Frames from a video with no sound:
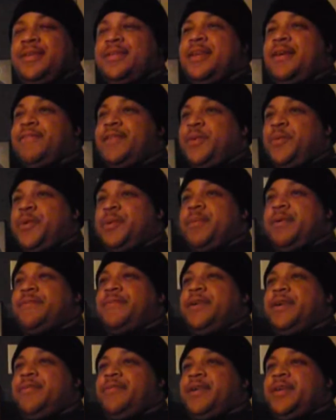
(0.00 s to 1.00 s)
Definitely one of my
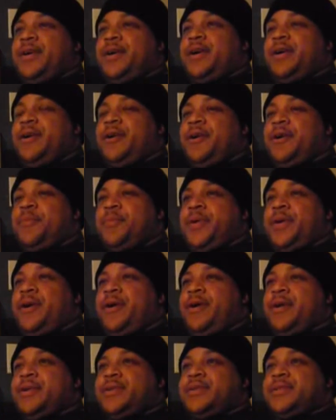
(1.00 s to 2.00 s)
favorite R&B
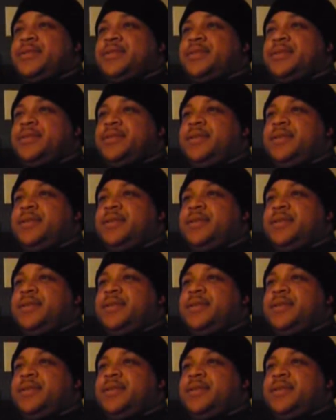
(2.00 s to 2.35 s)
artists.